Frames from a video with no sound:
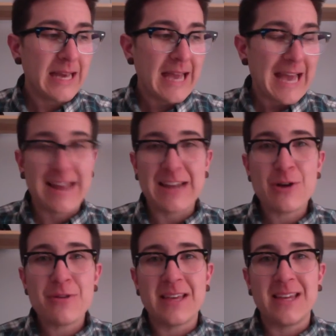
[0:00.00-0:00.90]
I
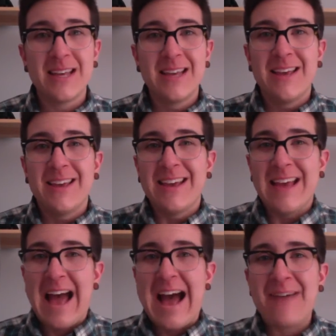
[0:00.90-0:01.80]
know that
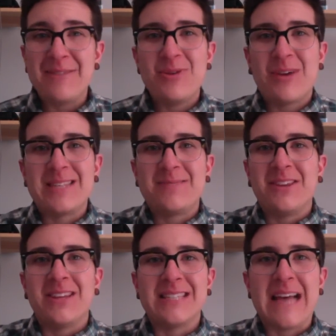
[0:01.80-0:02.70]
having you guys
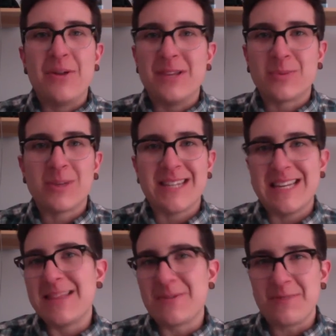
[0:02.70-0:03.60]
fill this out, this wasn't
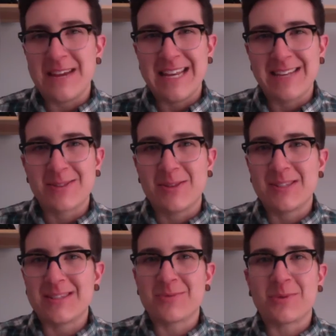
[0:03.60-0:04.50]
in the reading, so
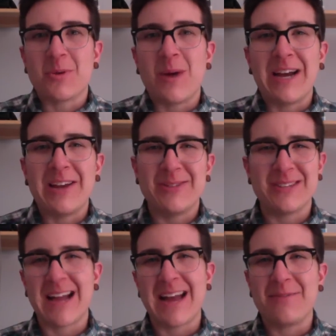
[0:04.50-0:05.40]
this is requiring you
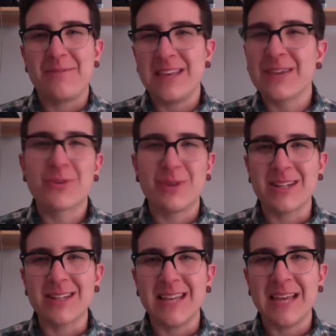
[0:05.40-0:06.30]
to kind of think
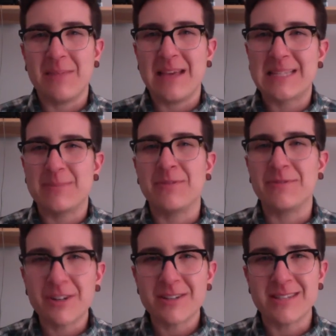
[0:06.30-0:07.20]
critically and make some
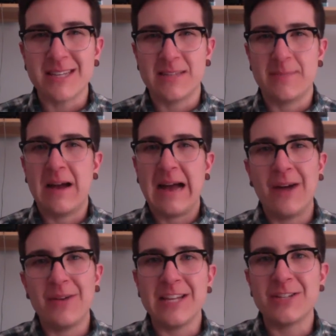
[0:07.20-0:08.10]
inferences about
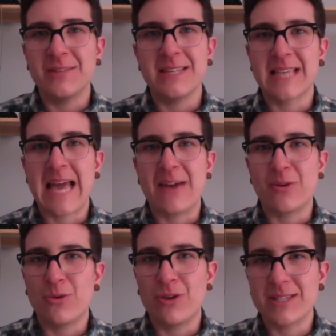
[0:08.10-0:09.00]
how each of these
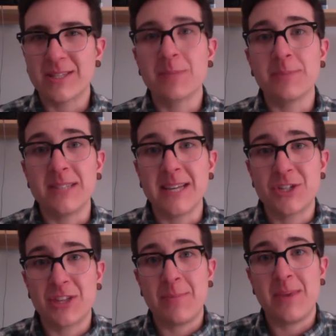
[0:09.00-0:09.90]
categories could
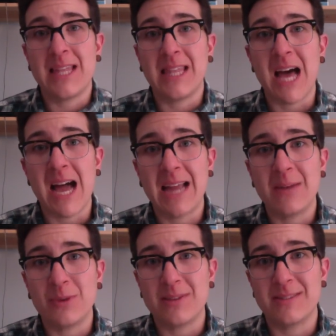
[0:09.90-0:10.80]
potentially be in
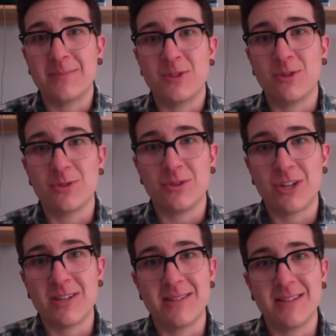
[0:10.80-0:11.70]
line with some social
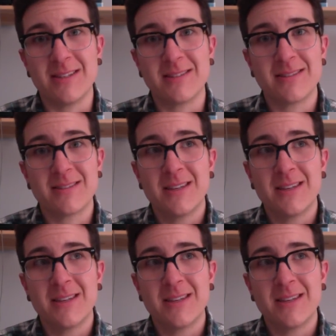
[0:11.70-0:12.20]
justice